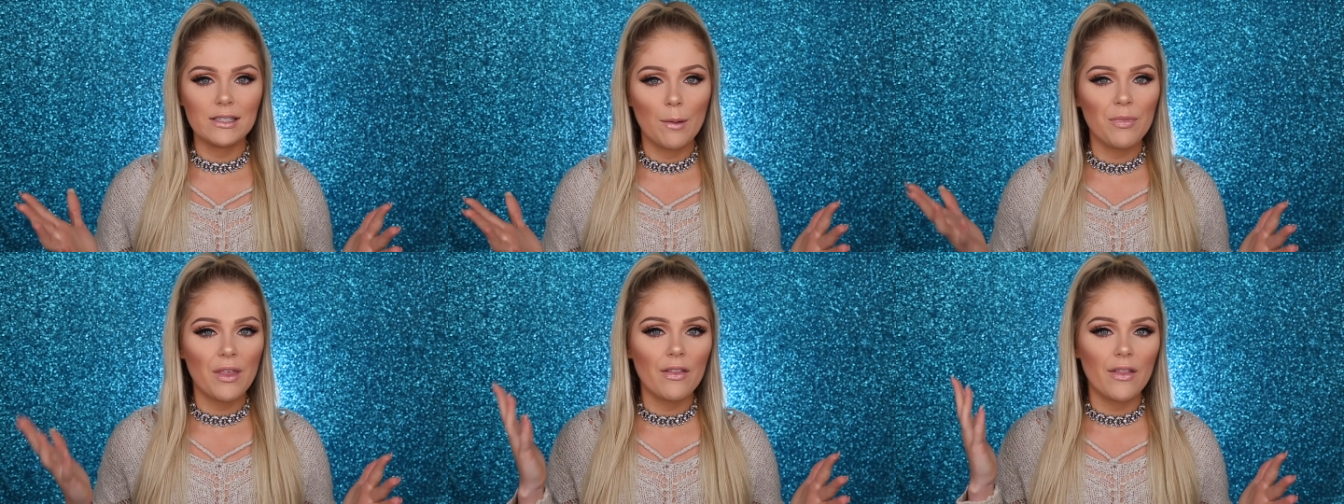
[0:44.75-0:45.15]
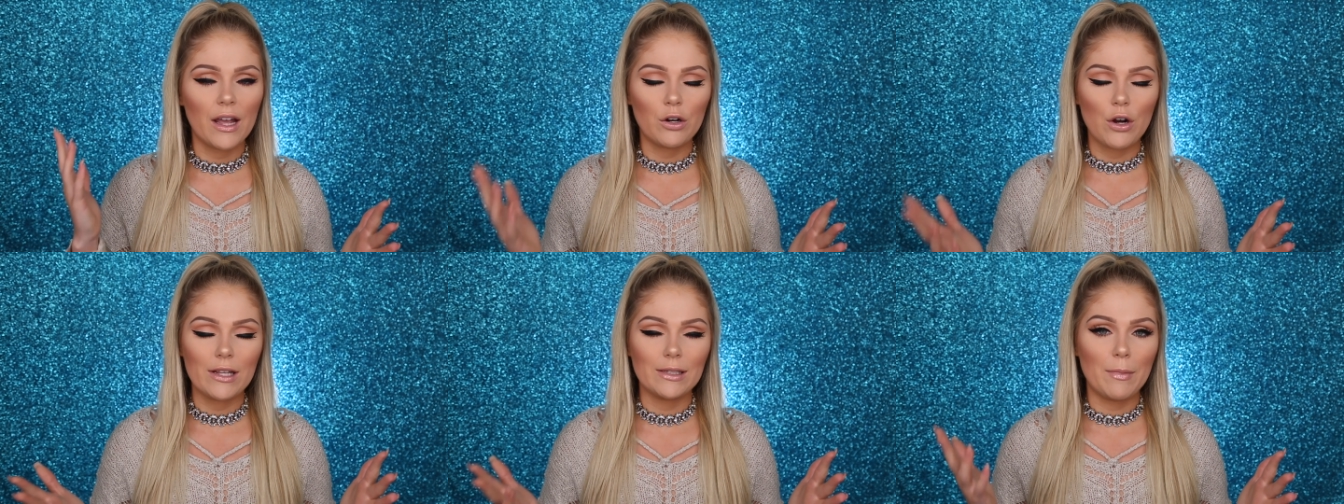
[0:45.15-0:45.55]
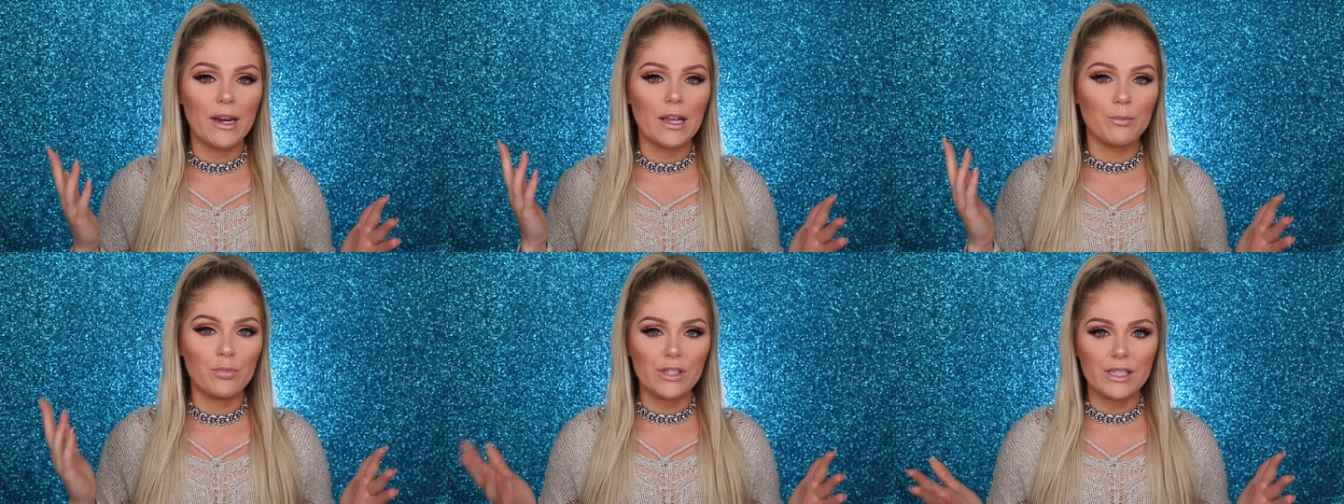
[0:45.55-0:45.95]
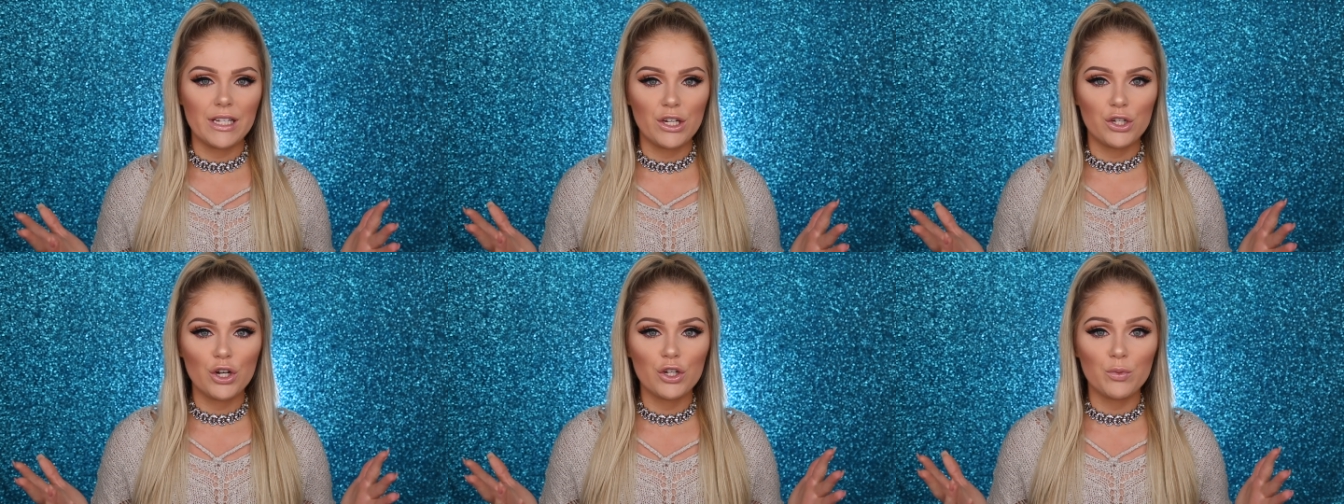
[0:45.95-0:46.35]
something like cosmetic
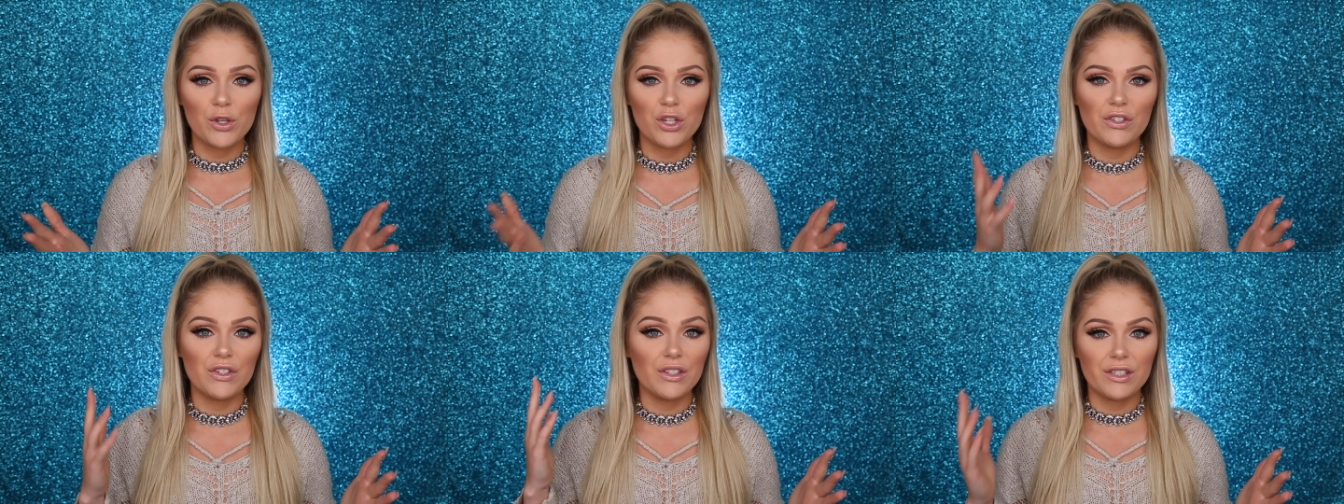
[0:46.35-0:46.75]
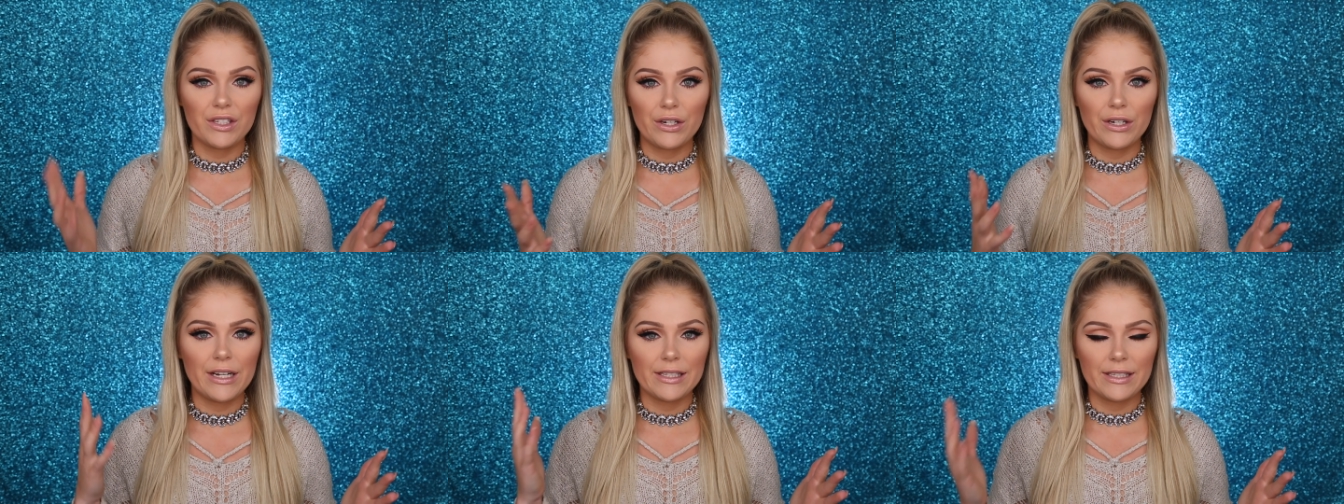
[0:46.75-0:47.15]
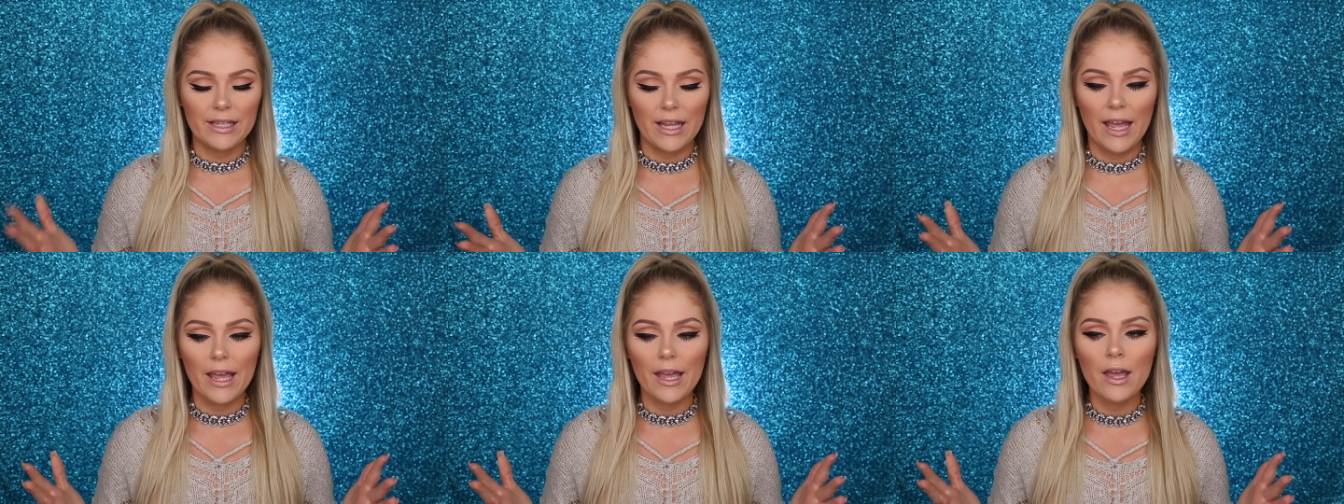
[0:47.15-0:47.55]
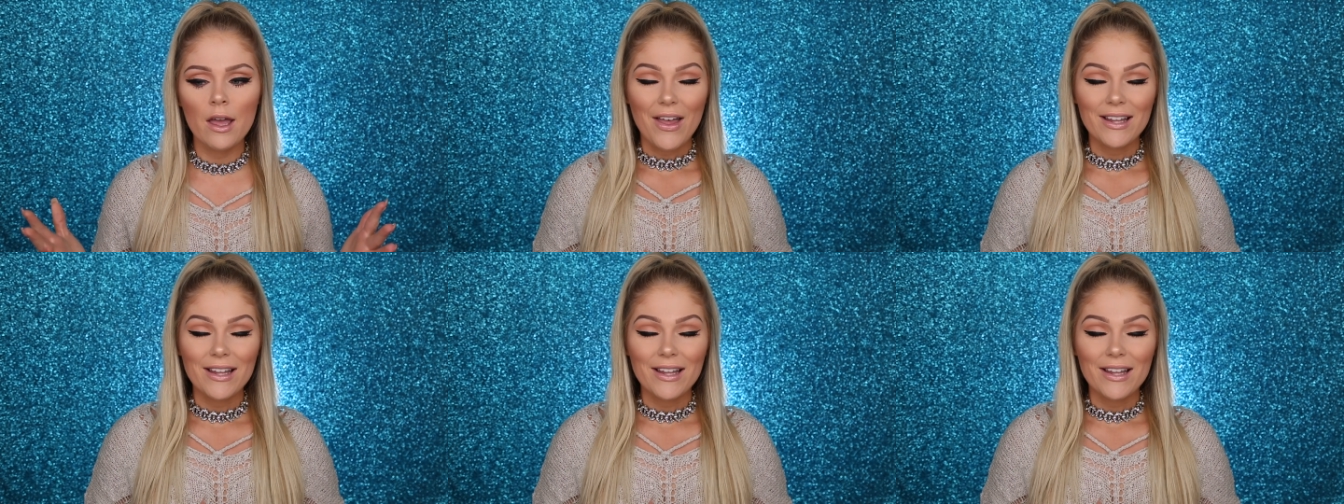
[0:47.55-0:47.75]
procedures, which is a serious thing.